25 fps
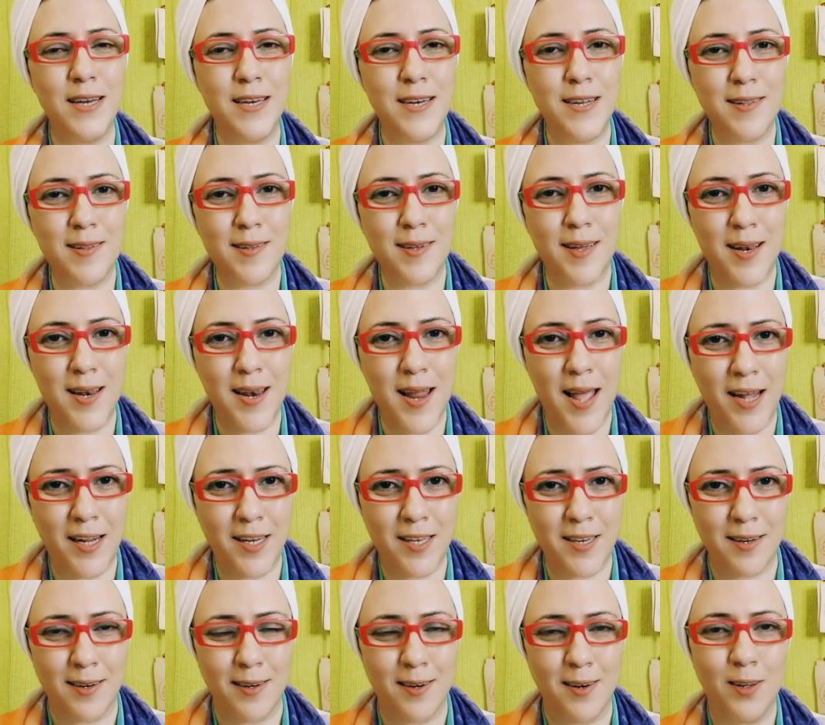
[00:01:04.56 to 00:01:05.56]
it is
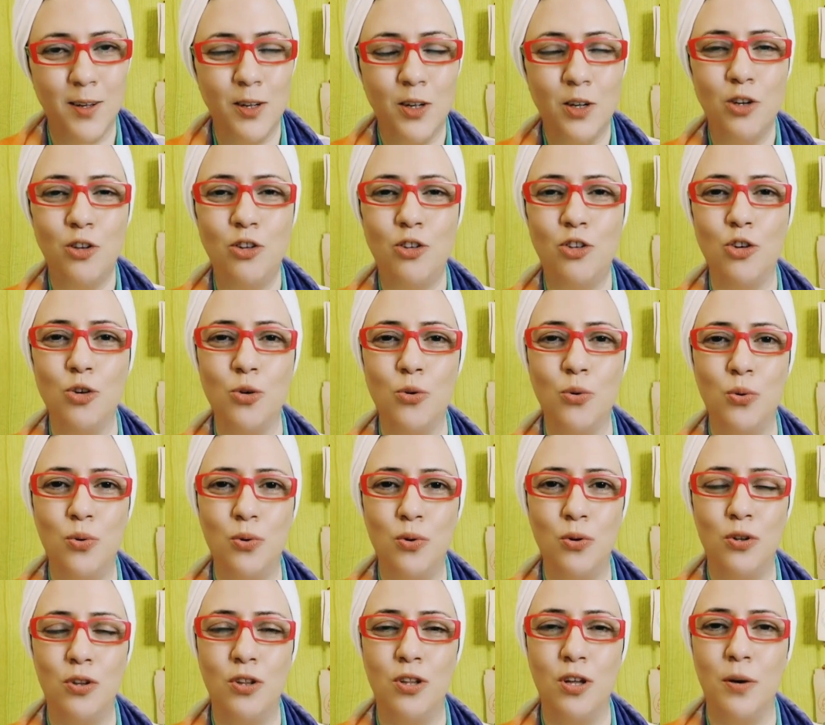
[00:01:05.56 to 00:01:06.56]
connected
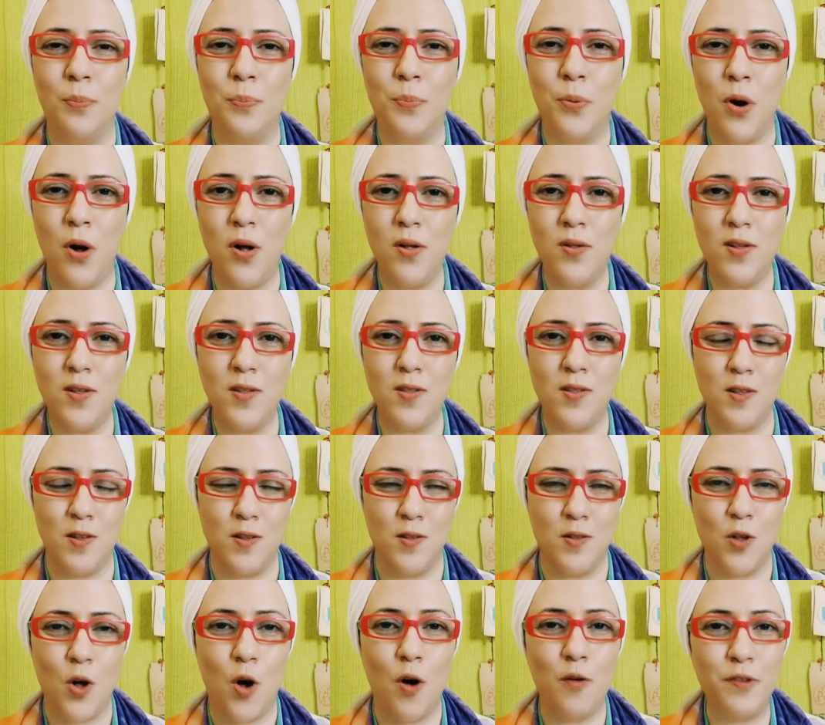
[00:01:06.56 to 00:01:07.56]
to the
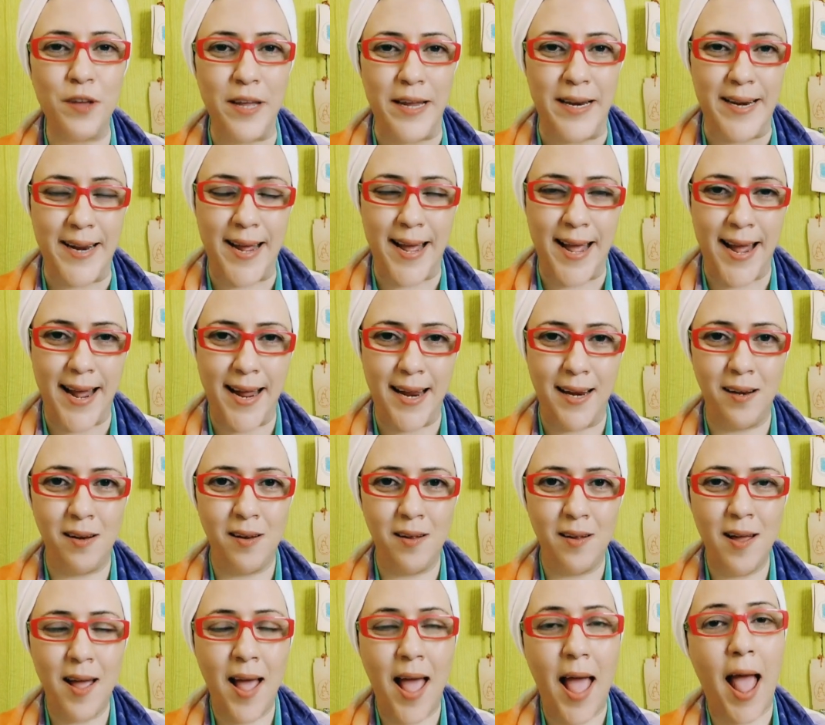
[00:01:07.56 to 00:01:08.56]
processes of inhale
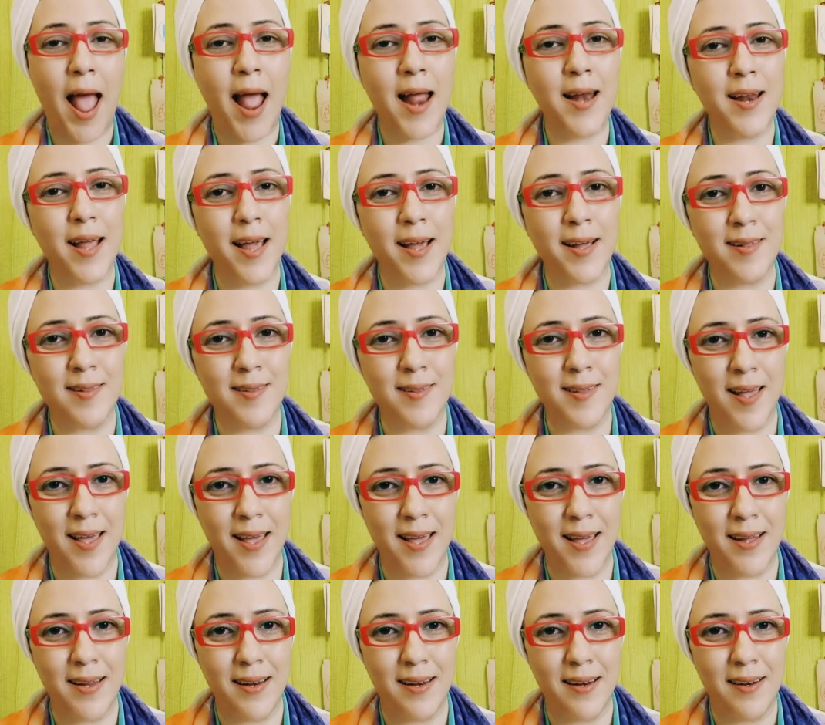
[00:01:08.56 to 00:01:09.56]
and
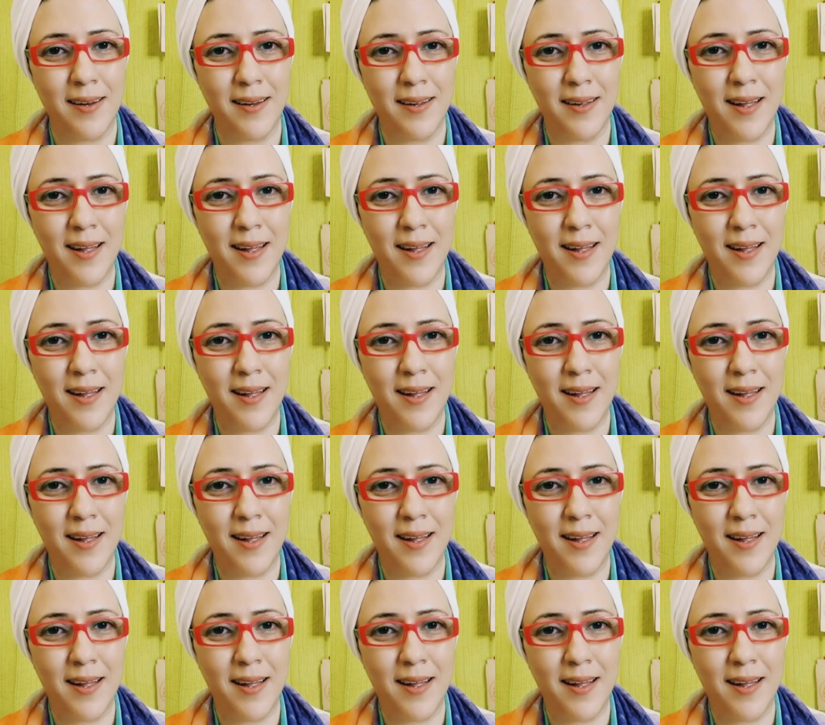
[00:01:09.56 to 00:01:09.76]
exhale